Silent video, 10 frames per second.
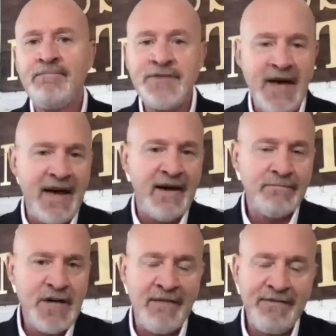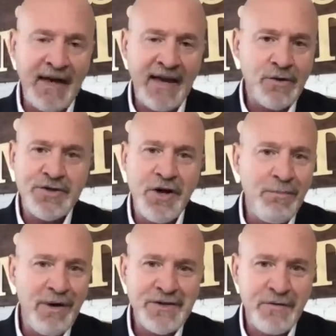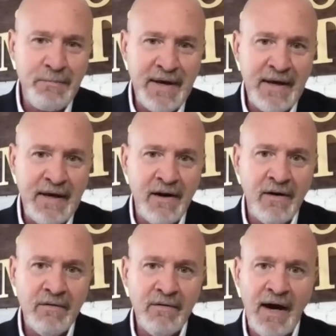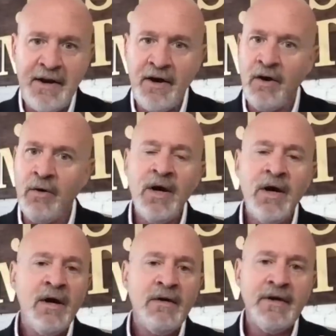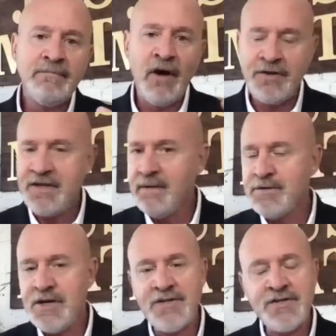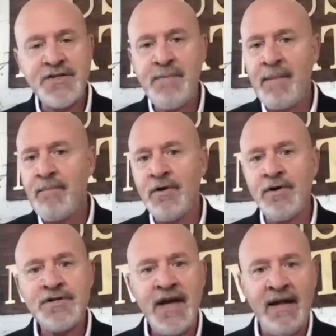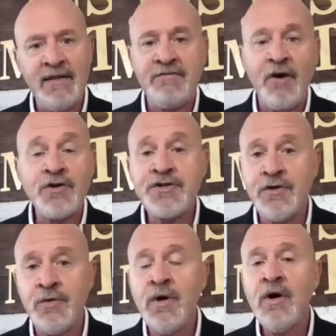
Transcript: saying, John, thank you so much for being here. I know that our Team Justice members and the folks who